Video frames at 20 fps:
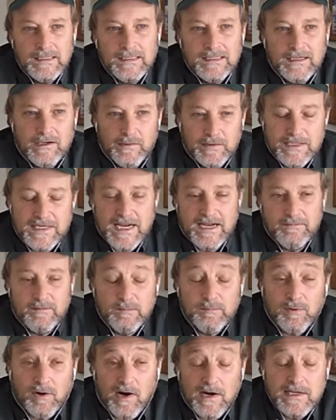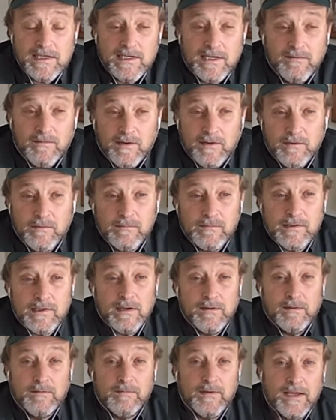you know, a David Price even, or
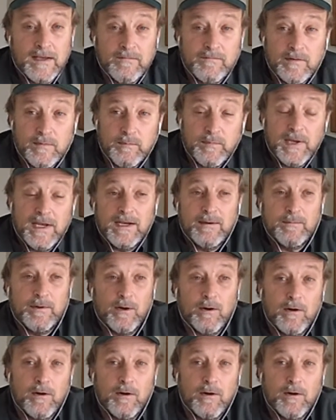so if they have to pay him